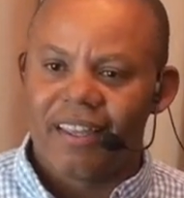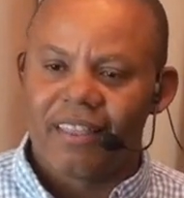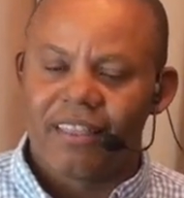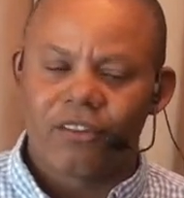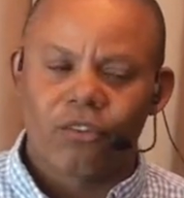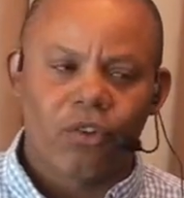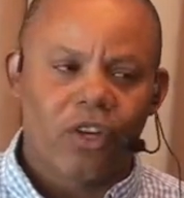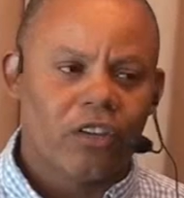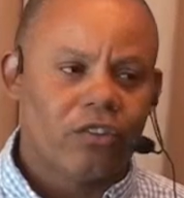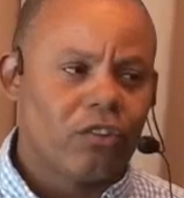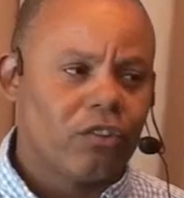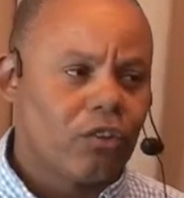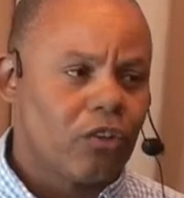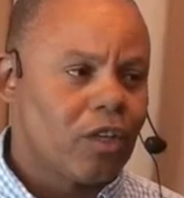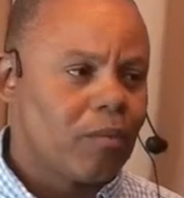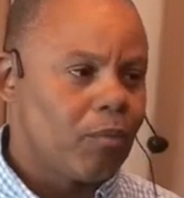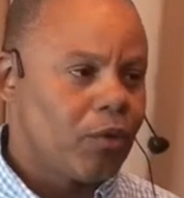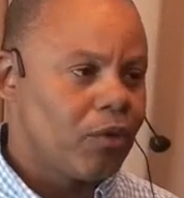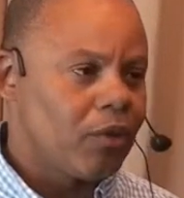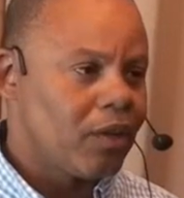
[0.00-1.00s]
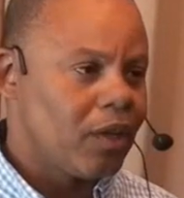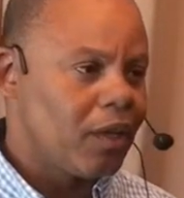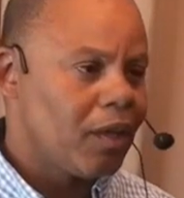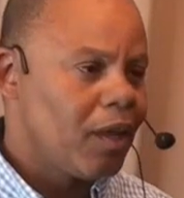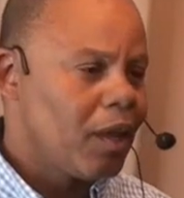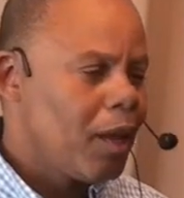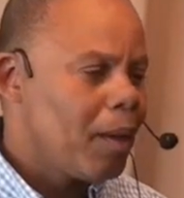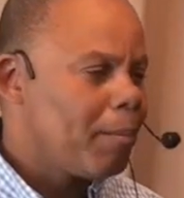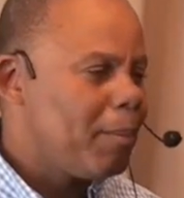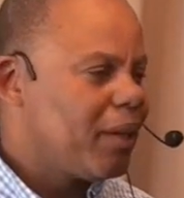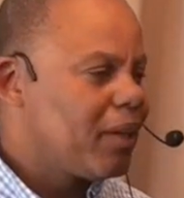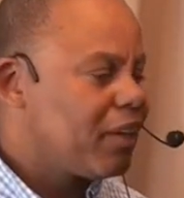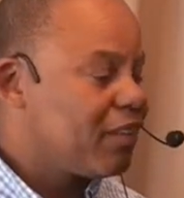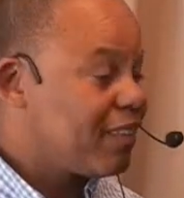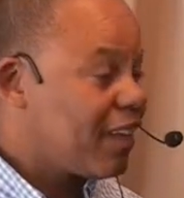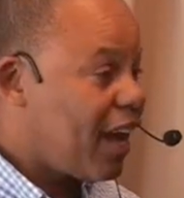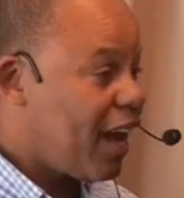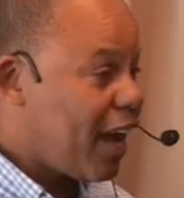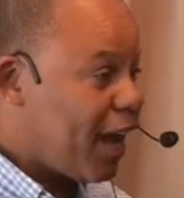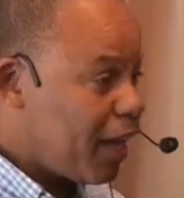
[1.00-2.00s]
the transgender community,
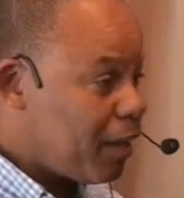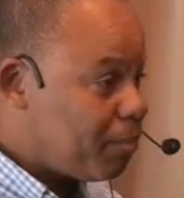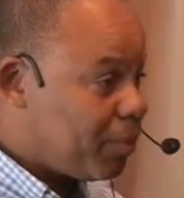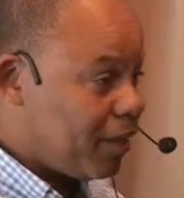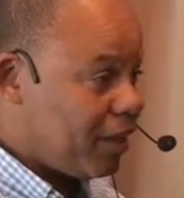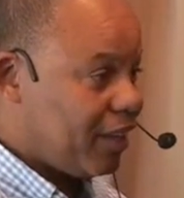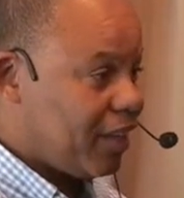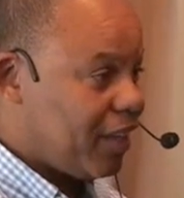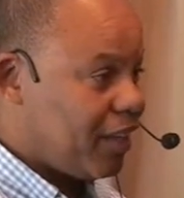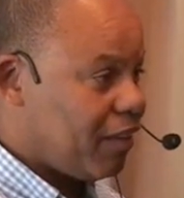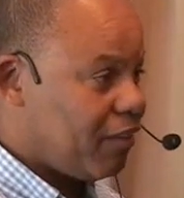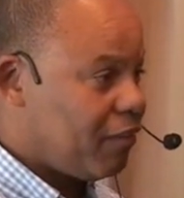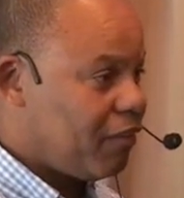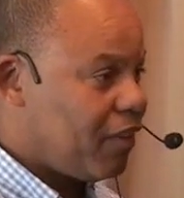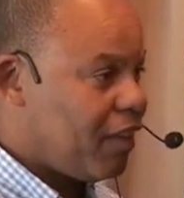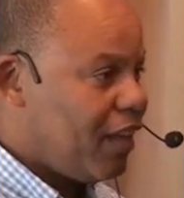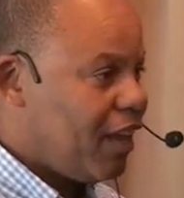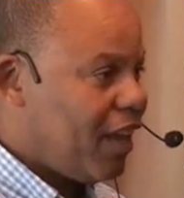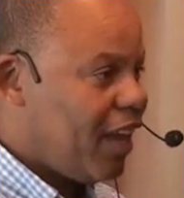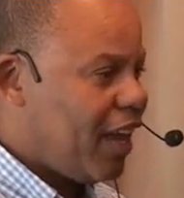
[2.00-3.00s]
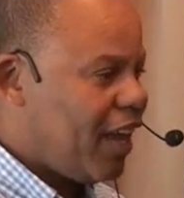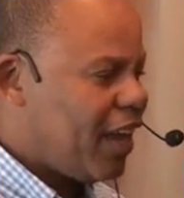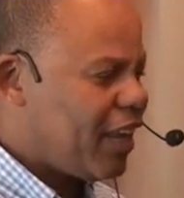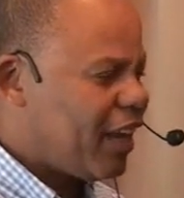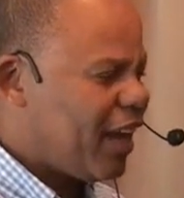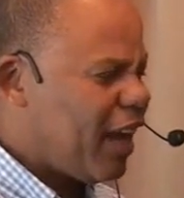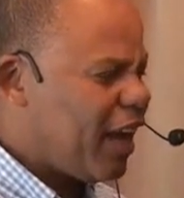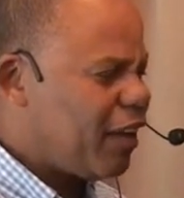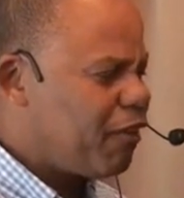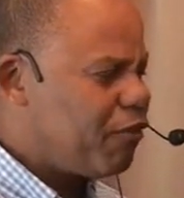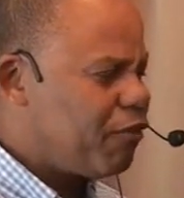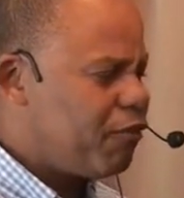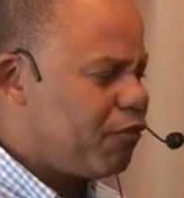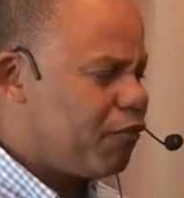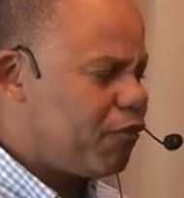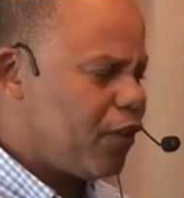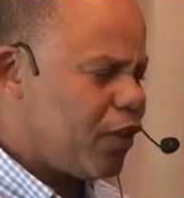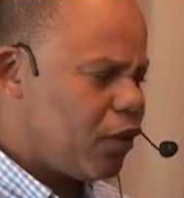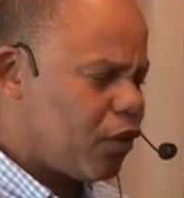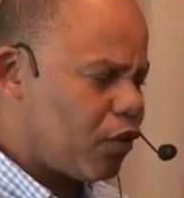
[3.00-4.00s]
because I believe and I
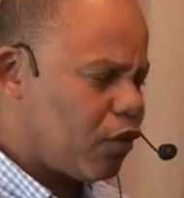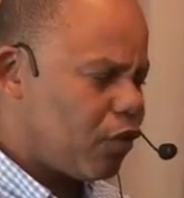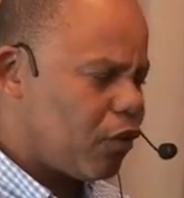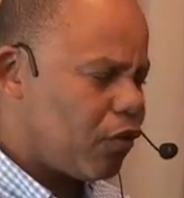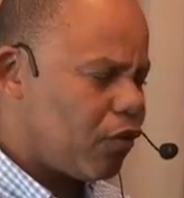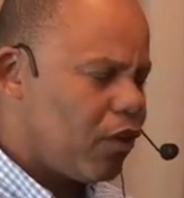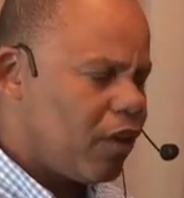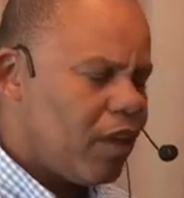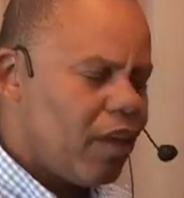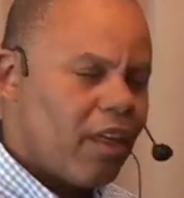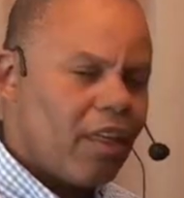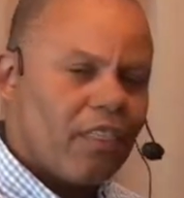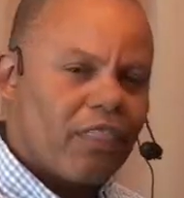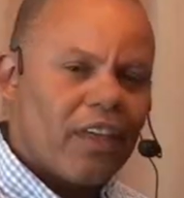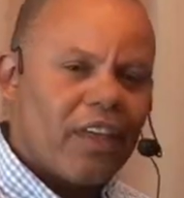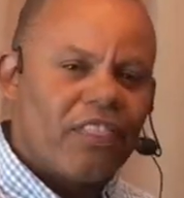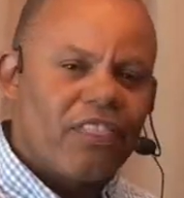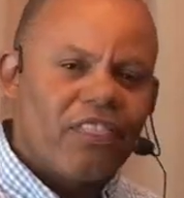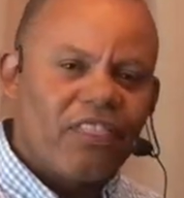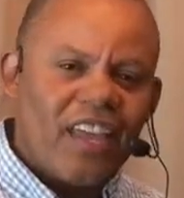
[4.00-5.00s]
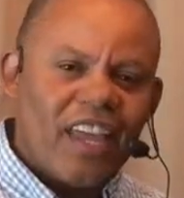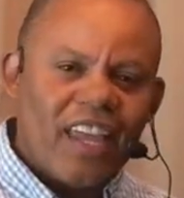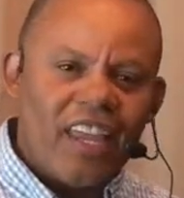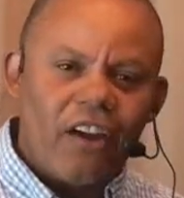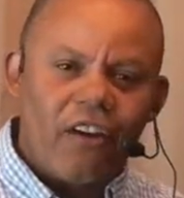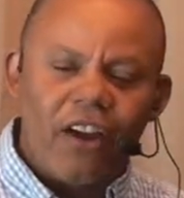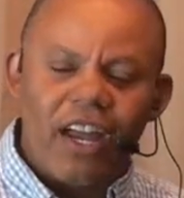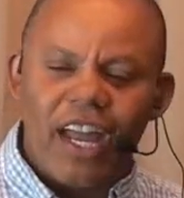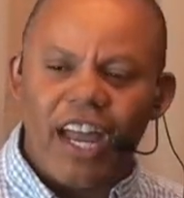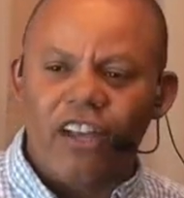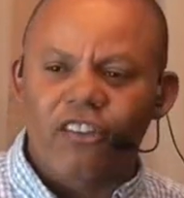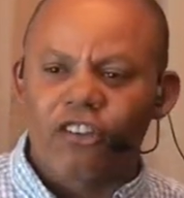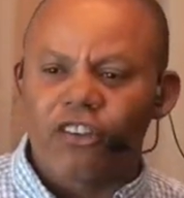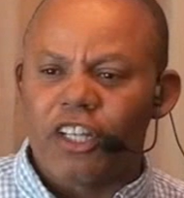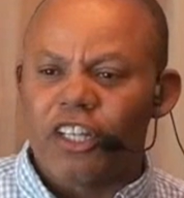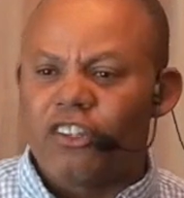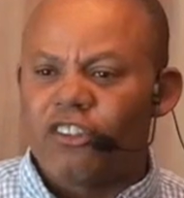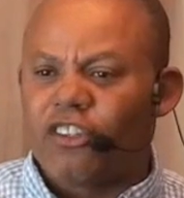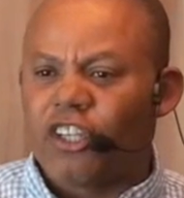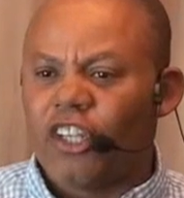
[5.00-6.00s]
feel that they are
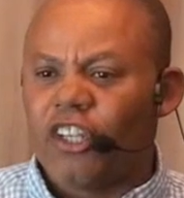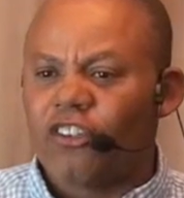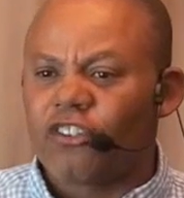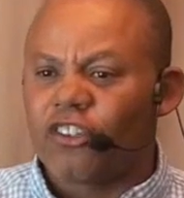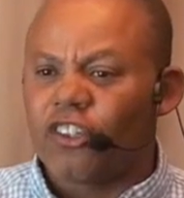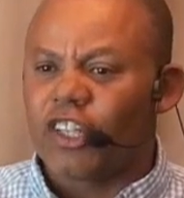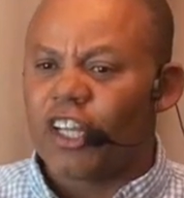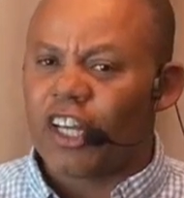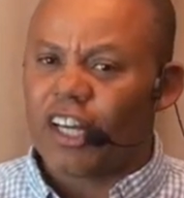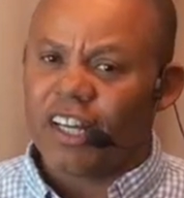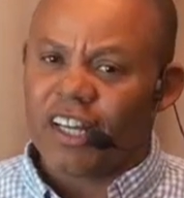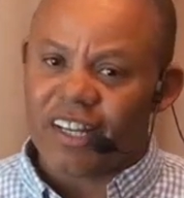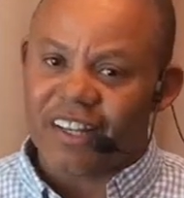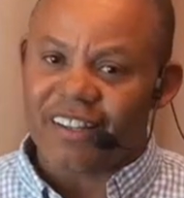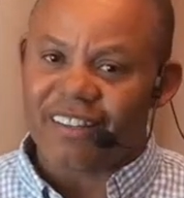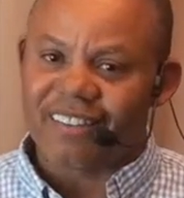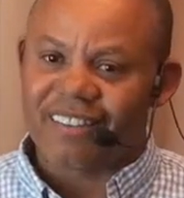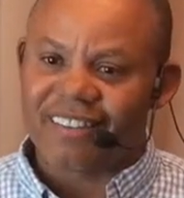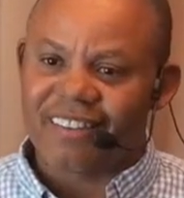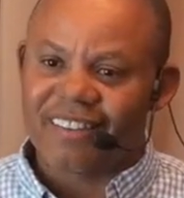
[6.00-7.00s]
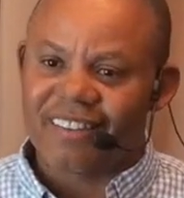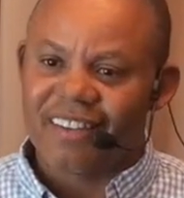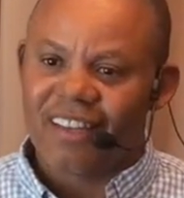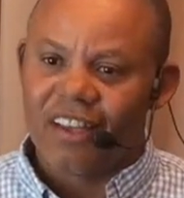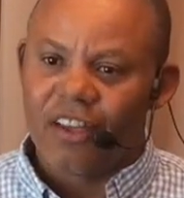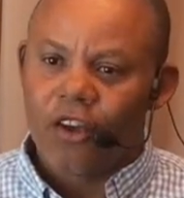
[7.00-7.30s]
actually teaching us